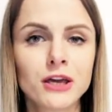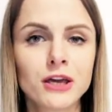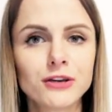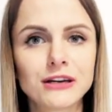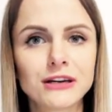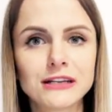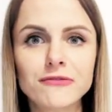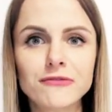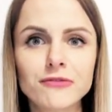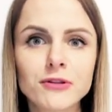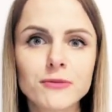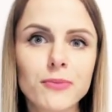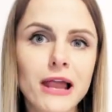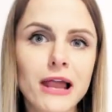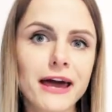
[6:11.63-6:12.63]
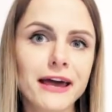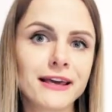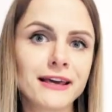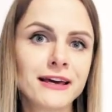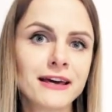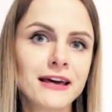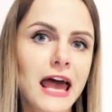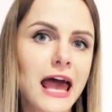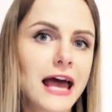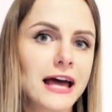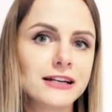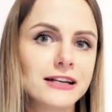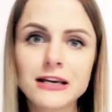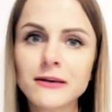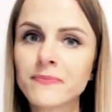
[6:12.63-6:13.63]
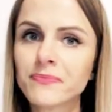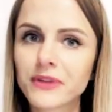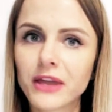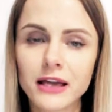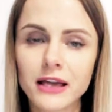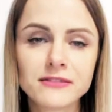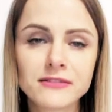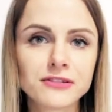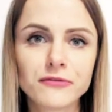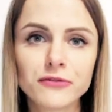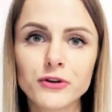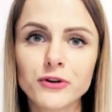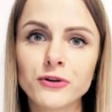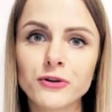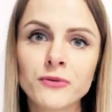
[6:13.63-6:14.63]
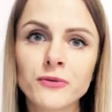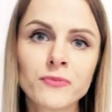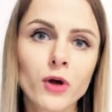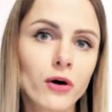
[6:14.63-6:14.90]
You can even play any interview